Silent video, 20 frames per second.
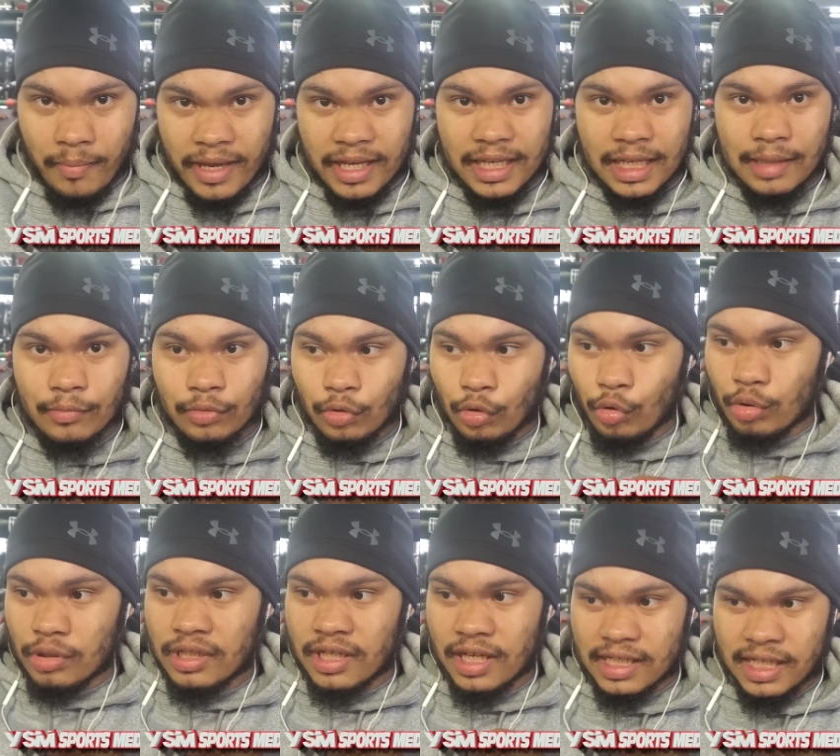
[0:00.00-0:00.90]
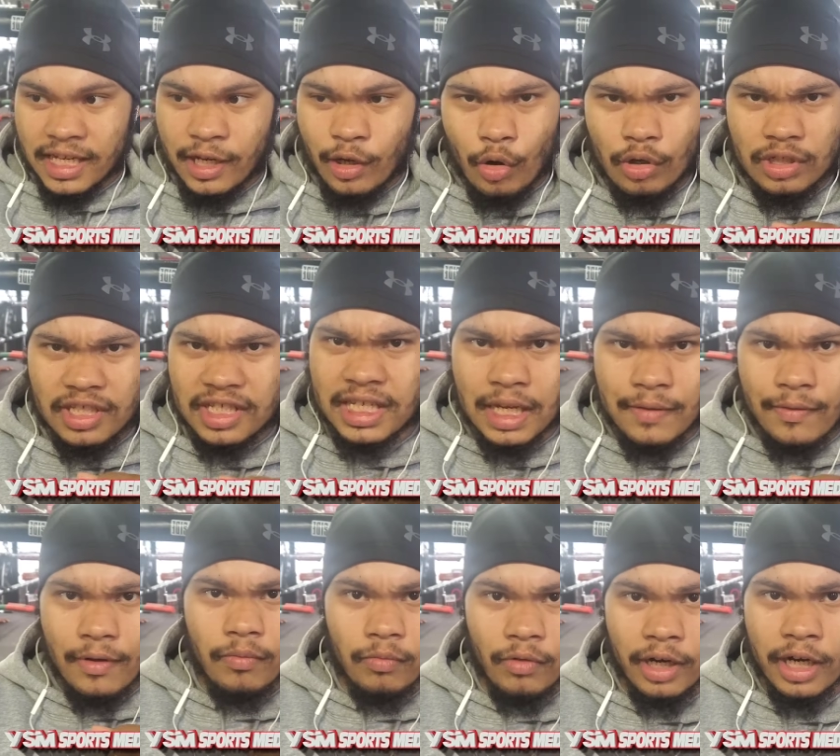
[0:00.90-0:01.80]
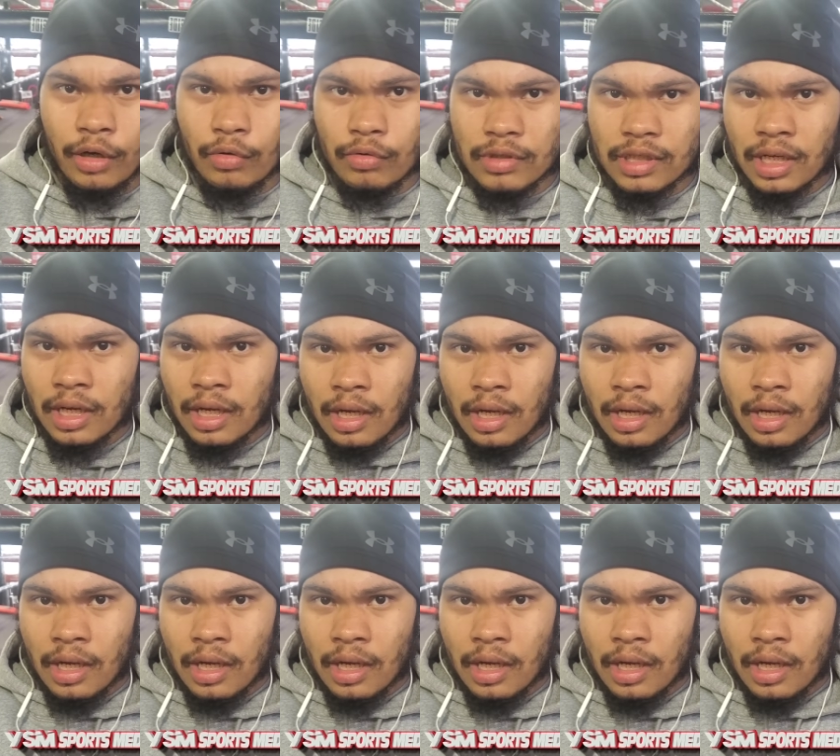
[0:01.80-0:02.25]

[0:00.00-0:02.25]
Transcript: uh making him lose because he gonna just give up rounds.